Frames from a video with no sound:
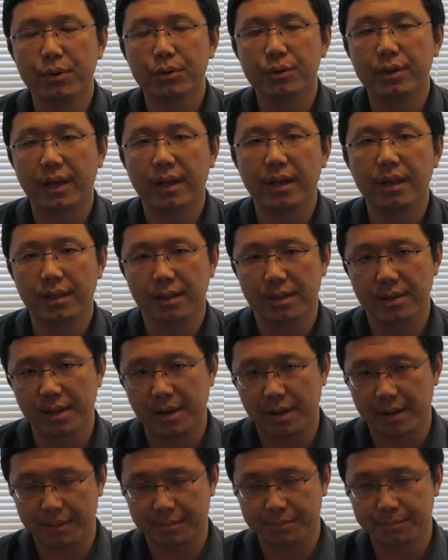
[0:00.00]
building
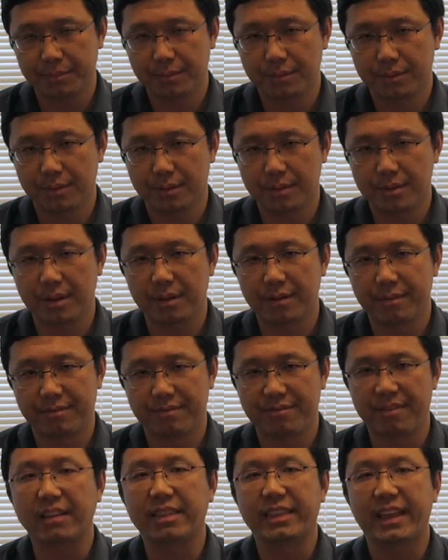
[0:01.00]
the
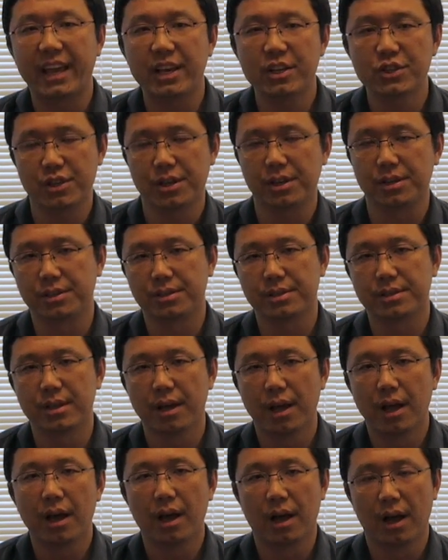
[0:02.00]

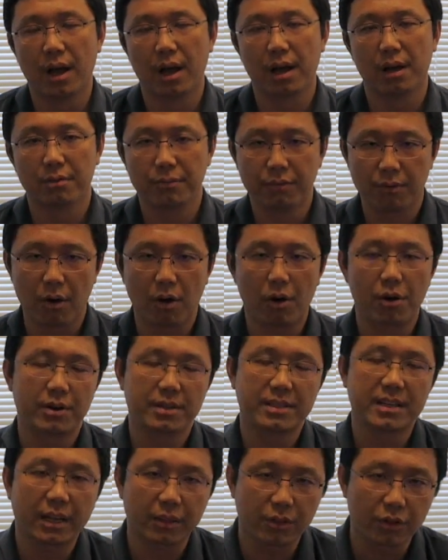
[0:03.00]
foundations for
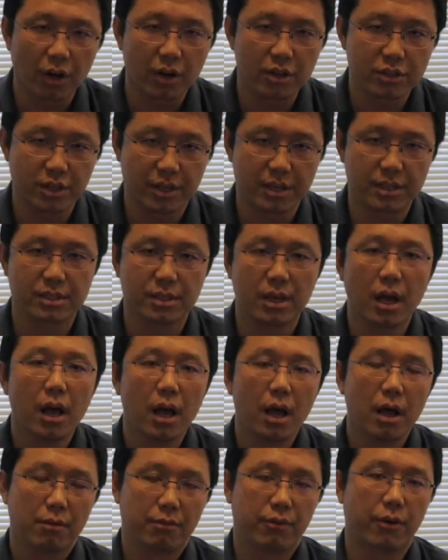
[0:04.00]
our technologies.
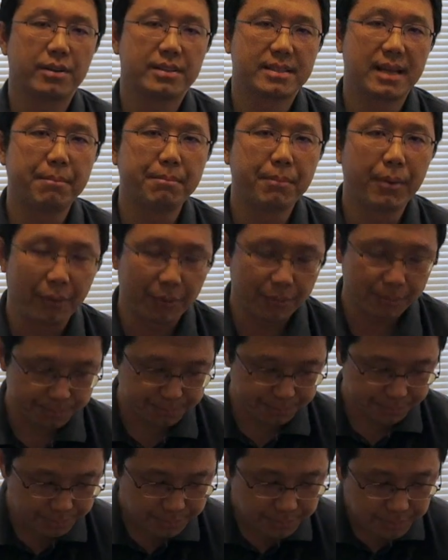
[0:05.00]
For example,
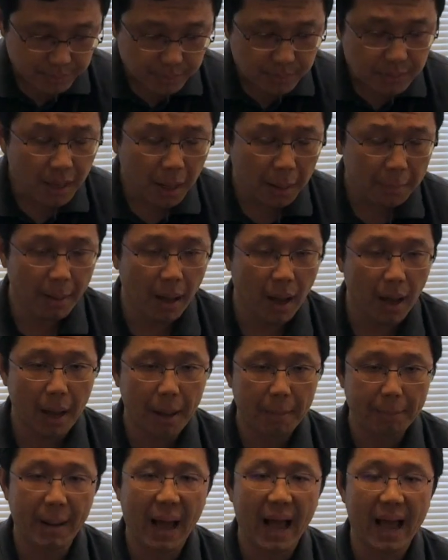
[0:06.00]

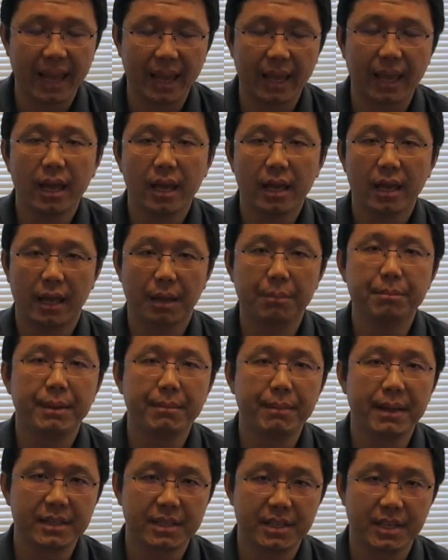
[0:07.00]
by
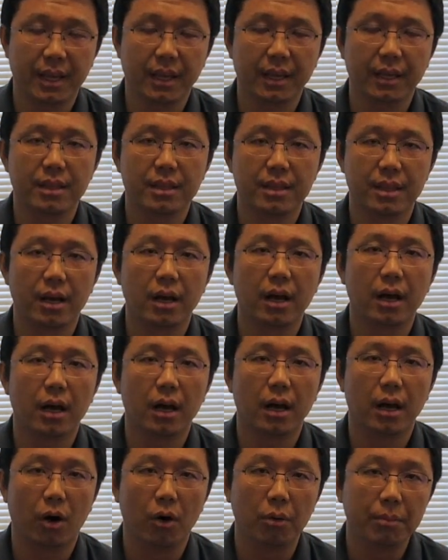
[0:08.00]
implementing the